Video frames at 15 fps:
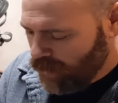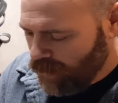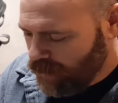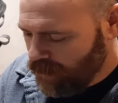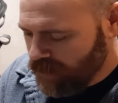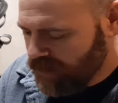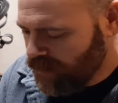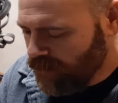
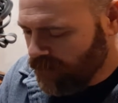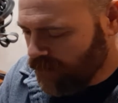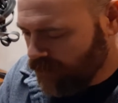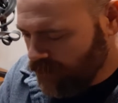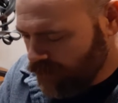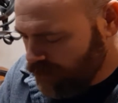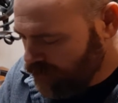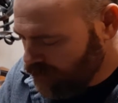I still...
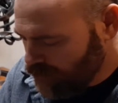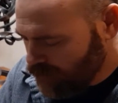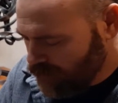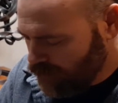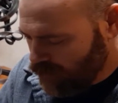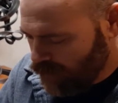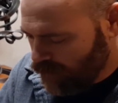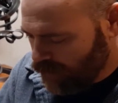
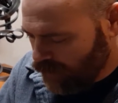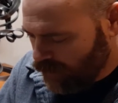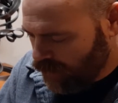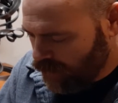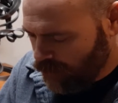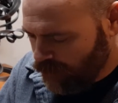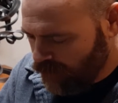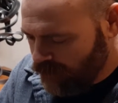I
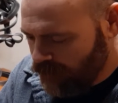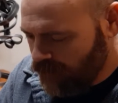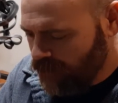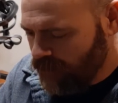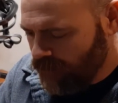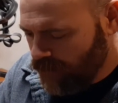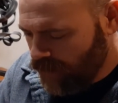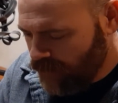can't believe we're
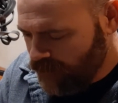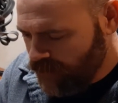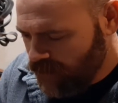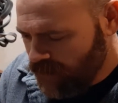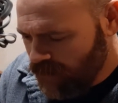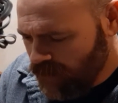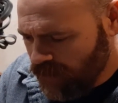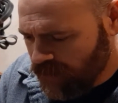having to
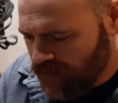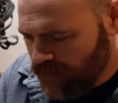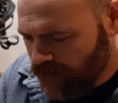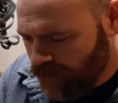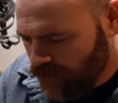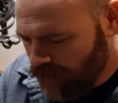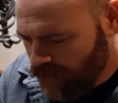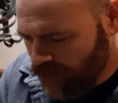do this,
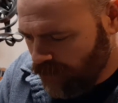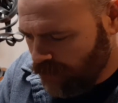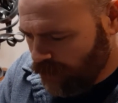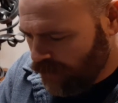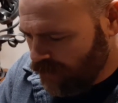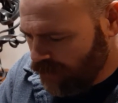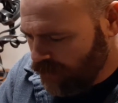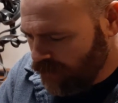but
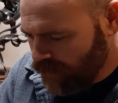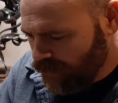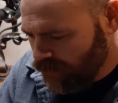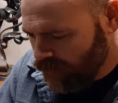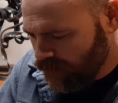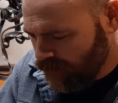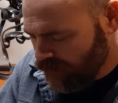apparently we do.